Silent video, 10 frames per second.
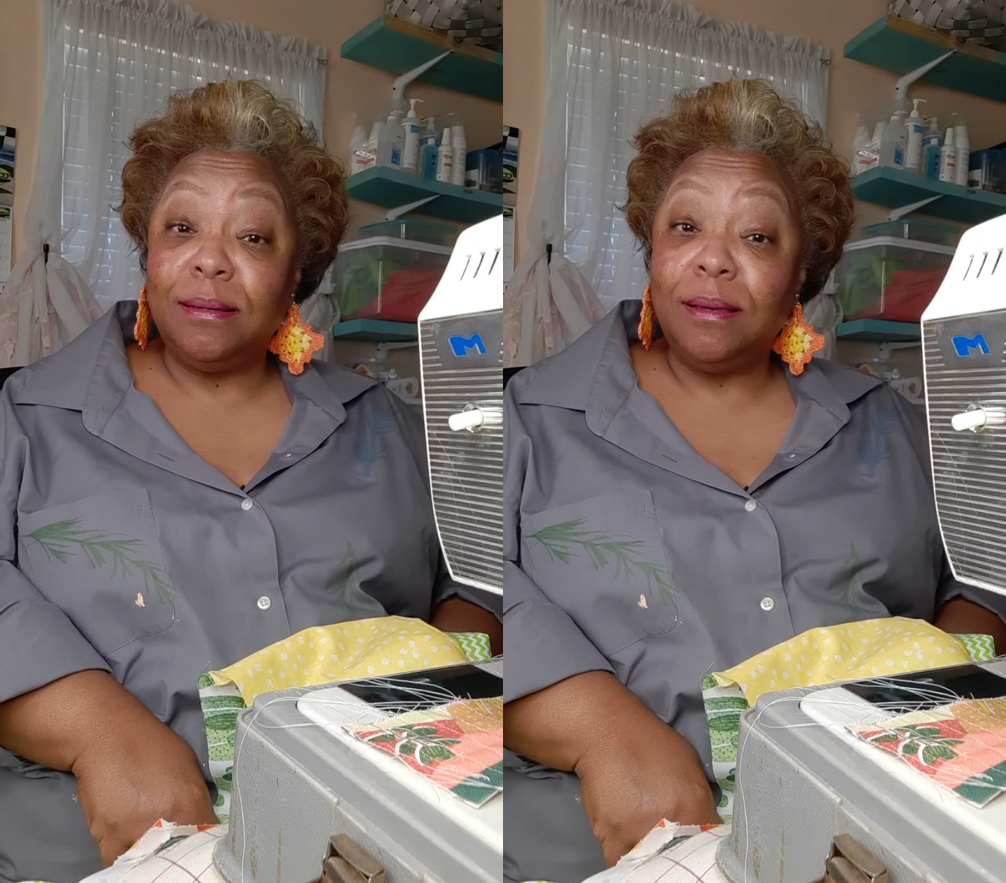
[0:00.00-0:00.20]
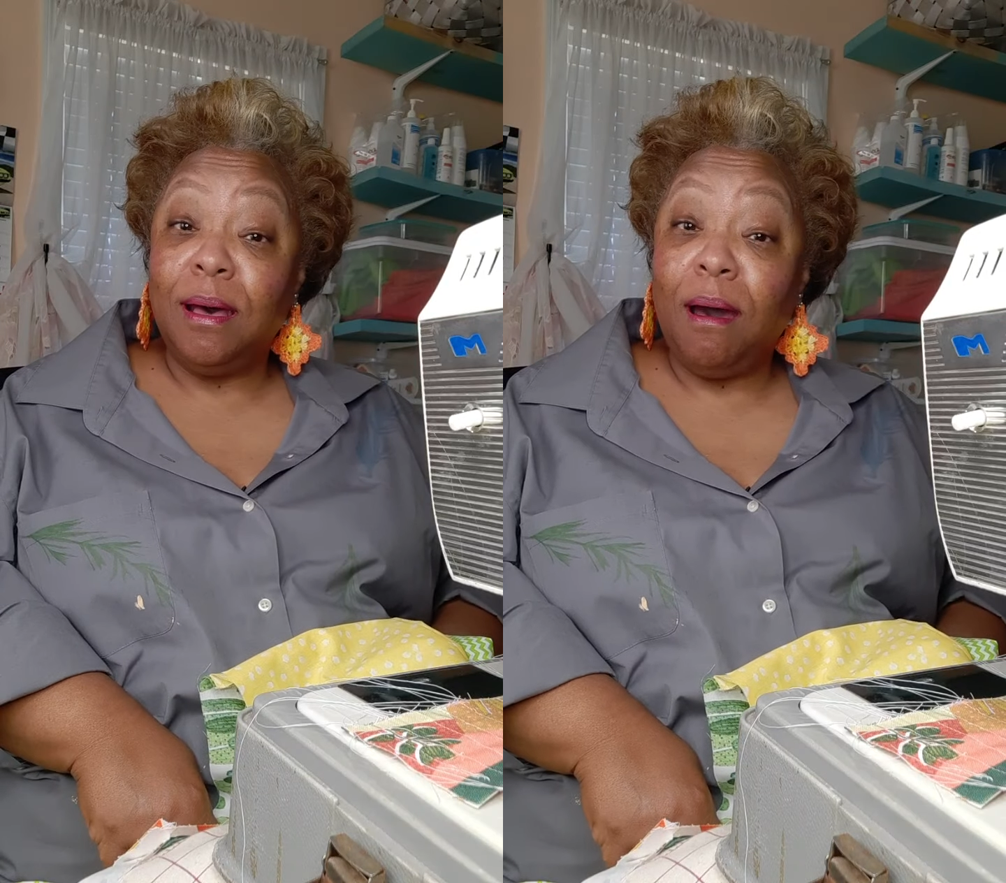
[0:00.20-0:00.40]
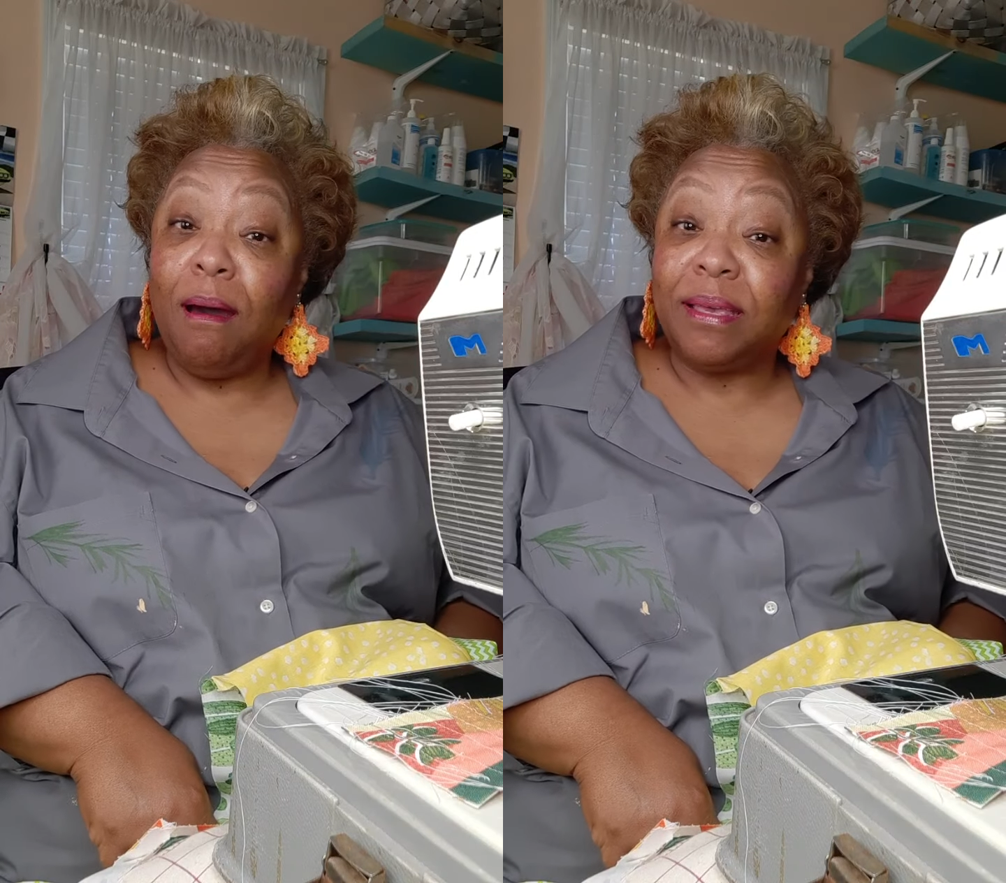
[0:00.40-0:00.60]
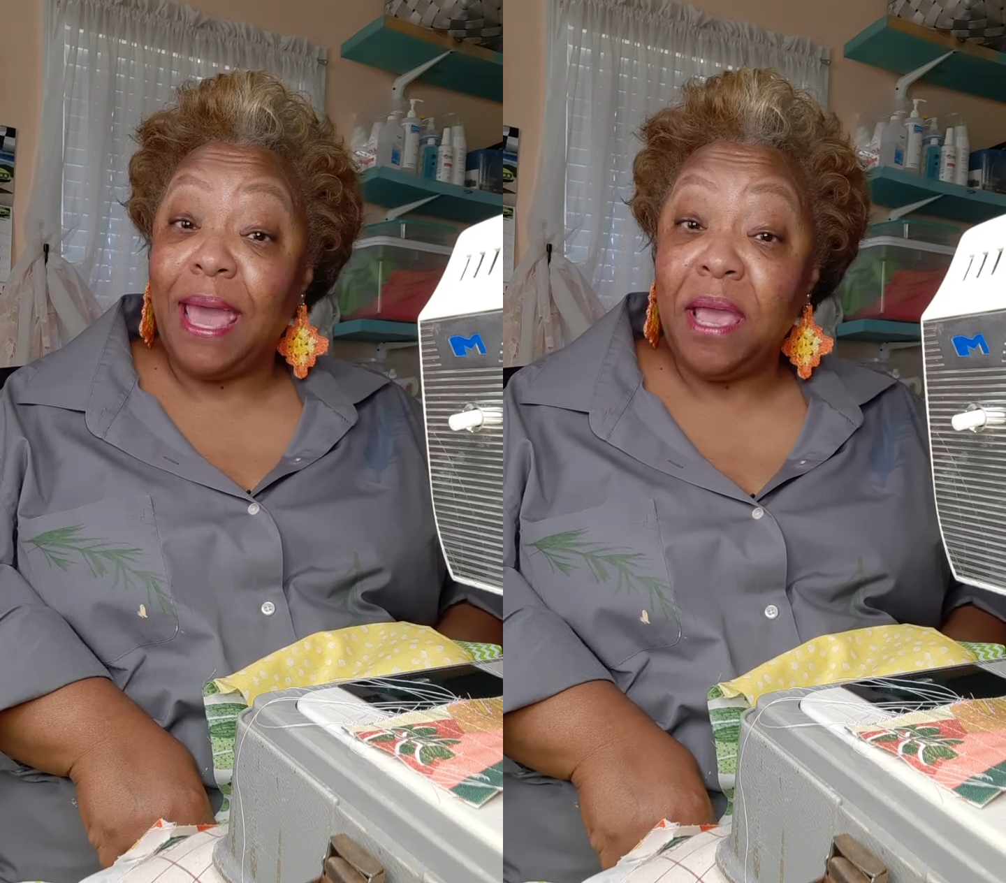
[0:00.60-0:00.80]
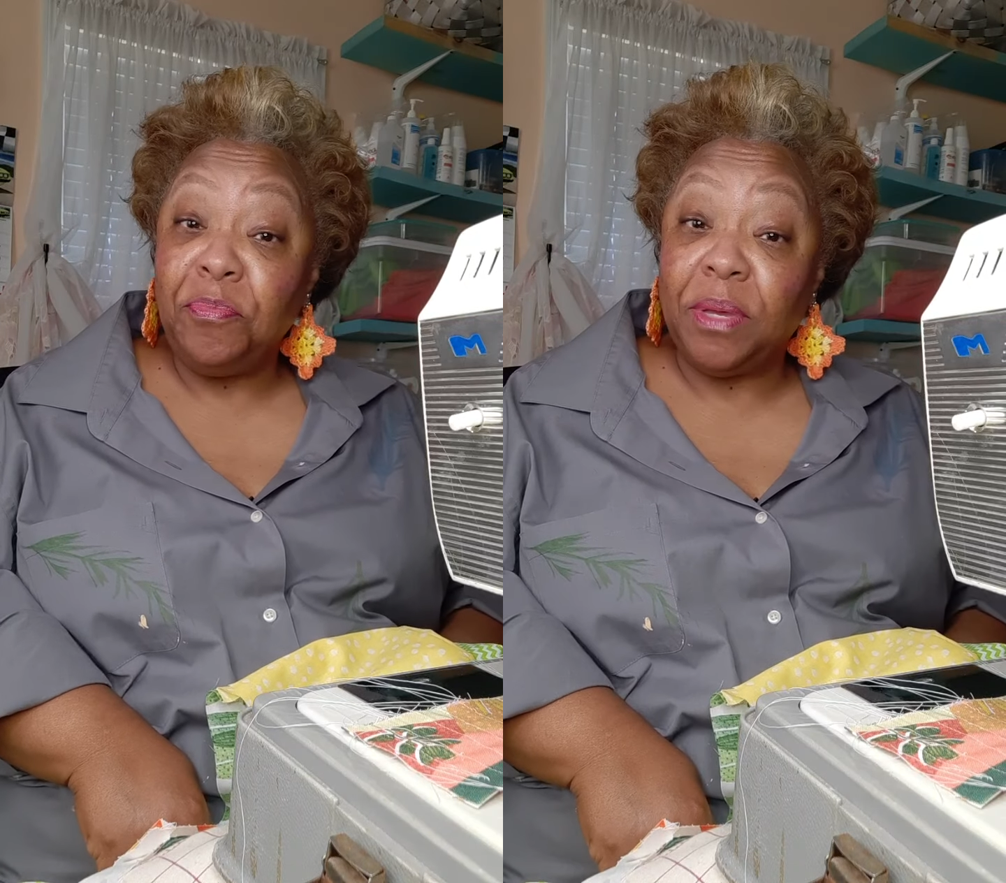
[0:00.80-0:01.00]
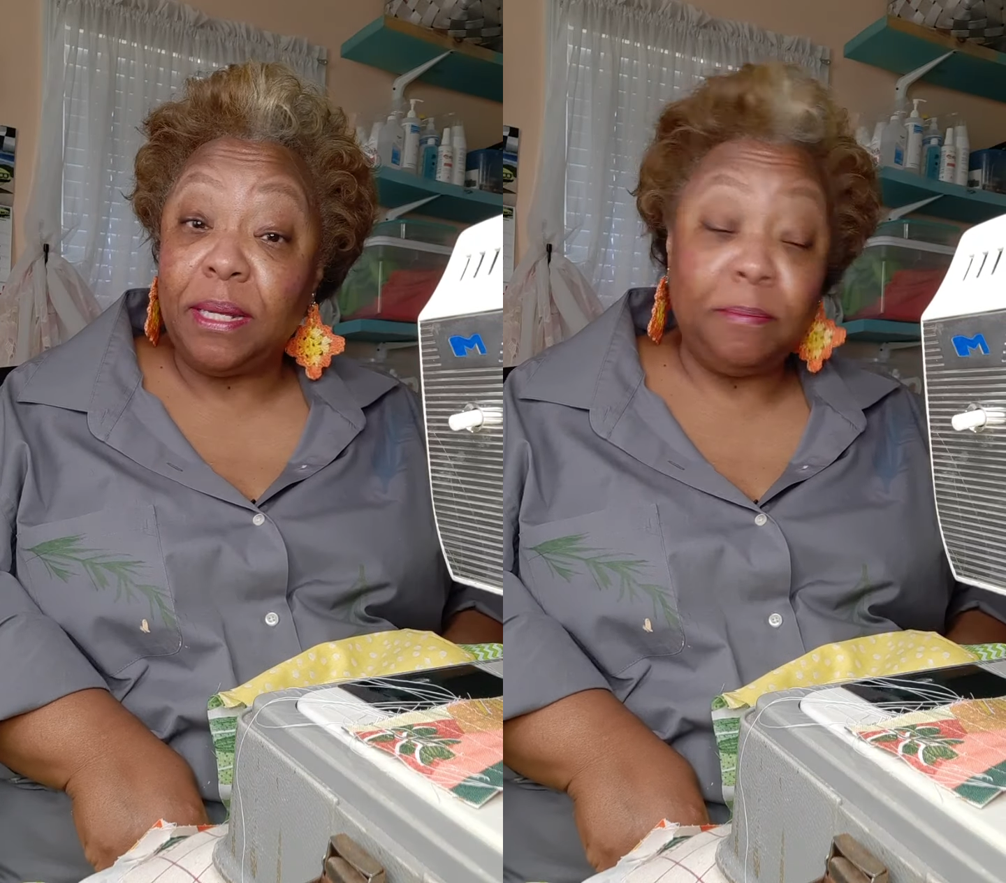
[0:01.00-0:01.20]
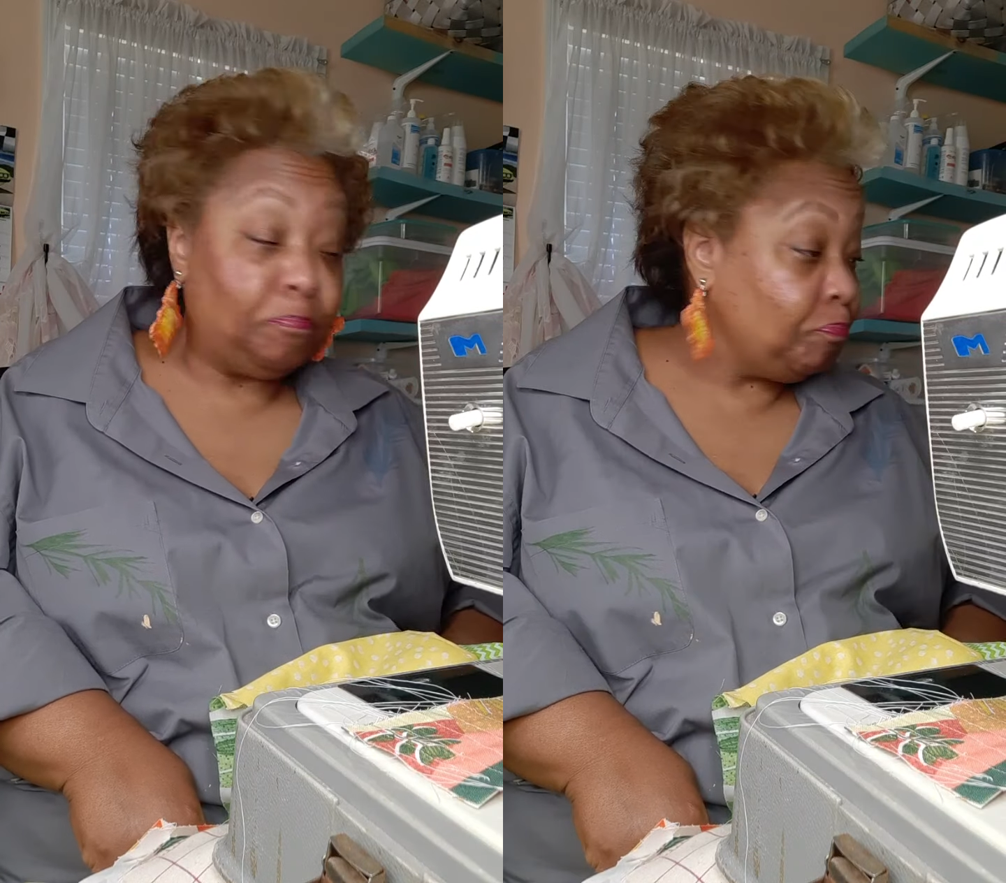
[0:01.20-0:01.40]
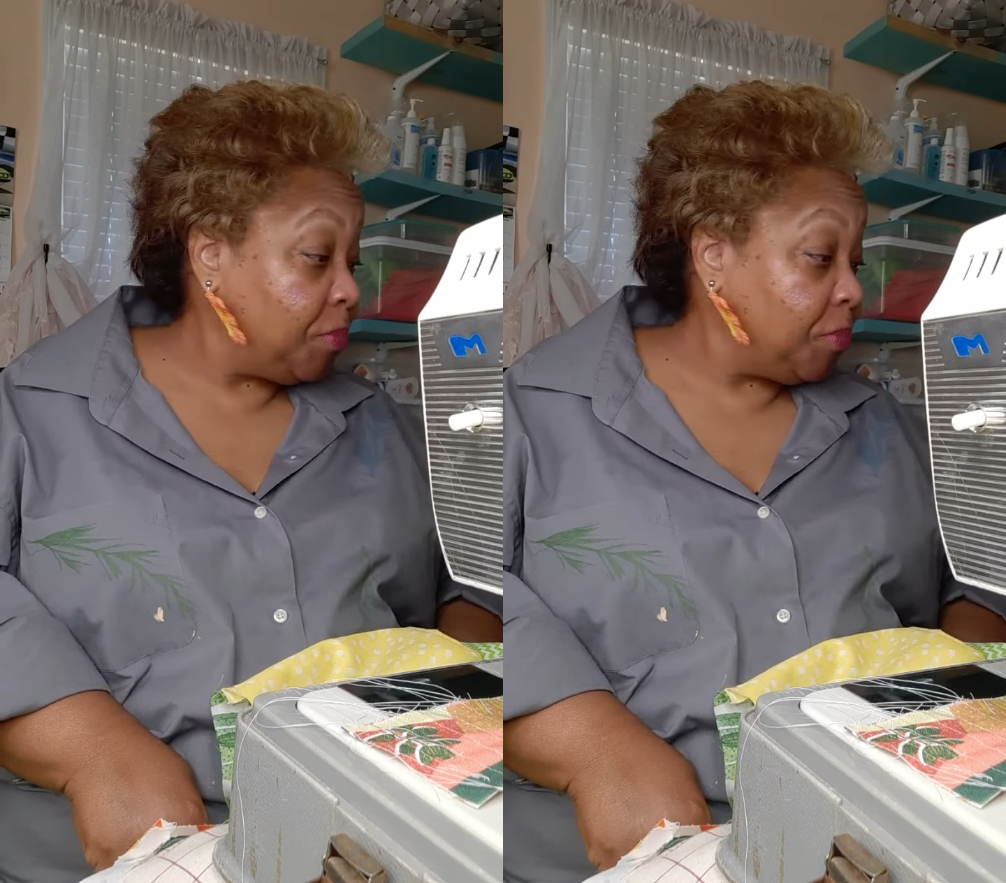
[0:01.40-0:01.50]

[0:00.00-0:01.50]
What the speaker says: Since Lisa